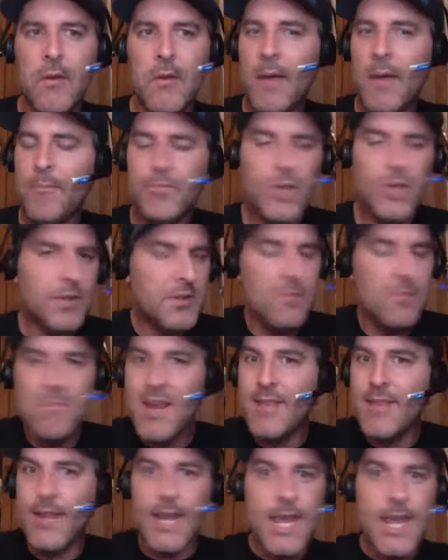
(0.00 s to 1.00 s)
Doesn't mean that
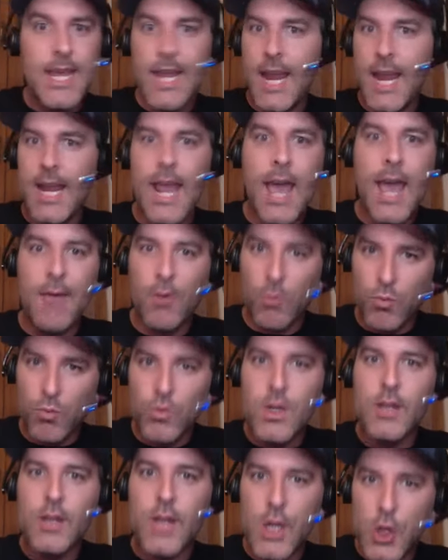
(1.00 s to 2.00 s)
he can't have a
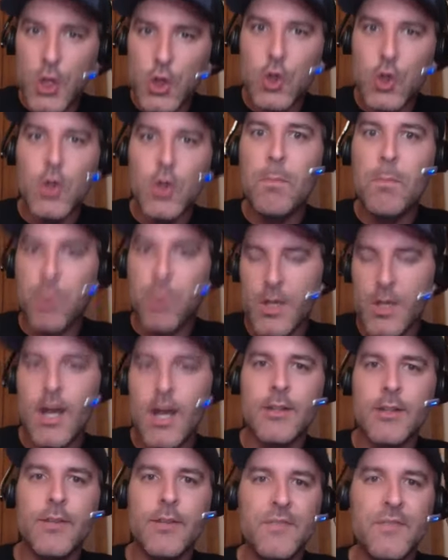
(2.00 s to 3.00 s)
really good, productive
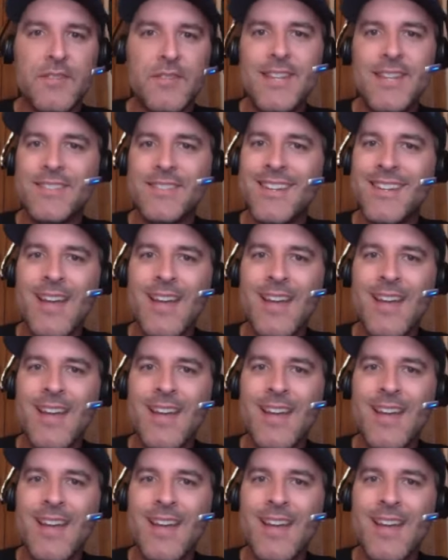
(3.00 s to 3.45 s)
season,